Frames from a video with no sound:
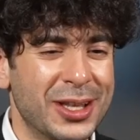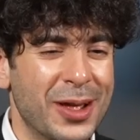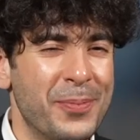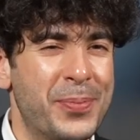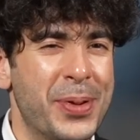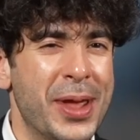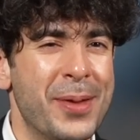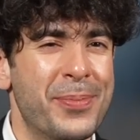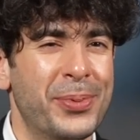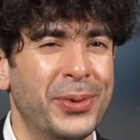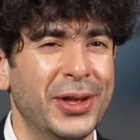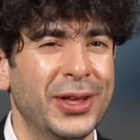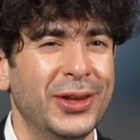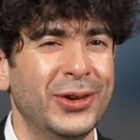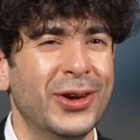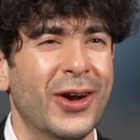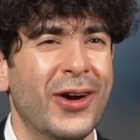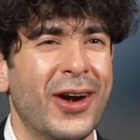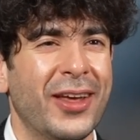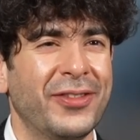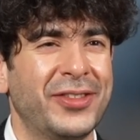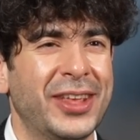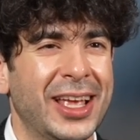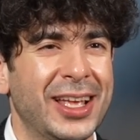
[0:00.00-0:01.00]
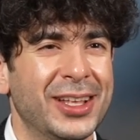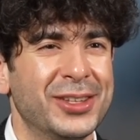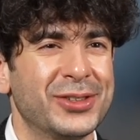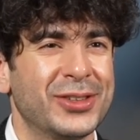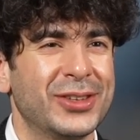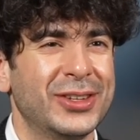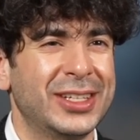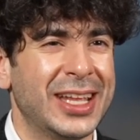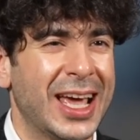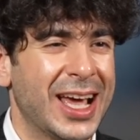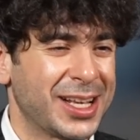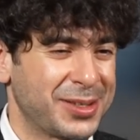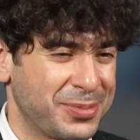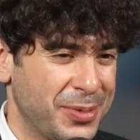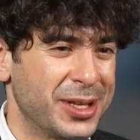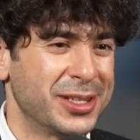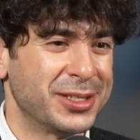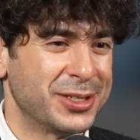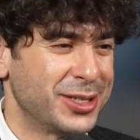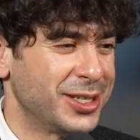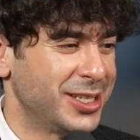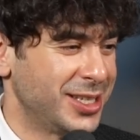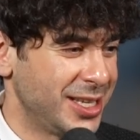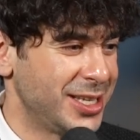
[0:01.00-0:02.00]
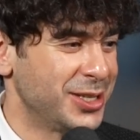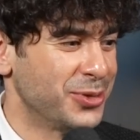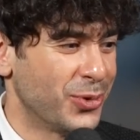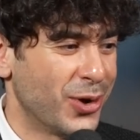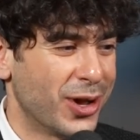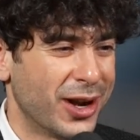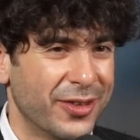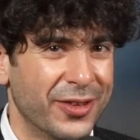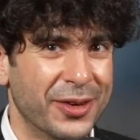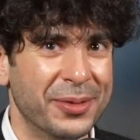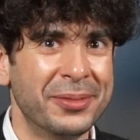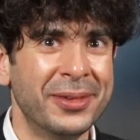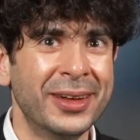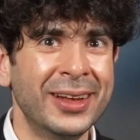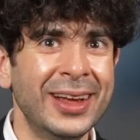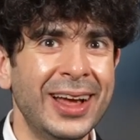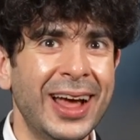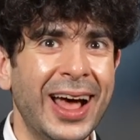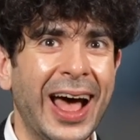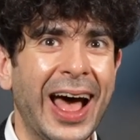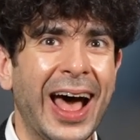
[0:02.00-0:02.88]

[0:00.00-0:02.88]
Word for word: some people you don't have to answer their text messages. He's one of them.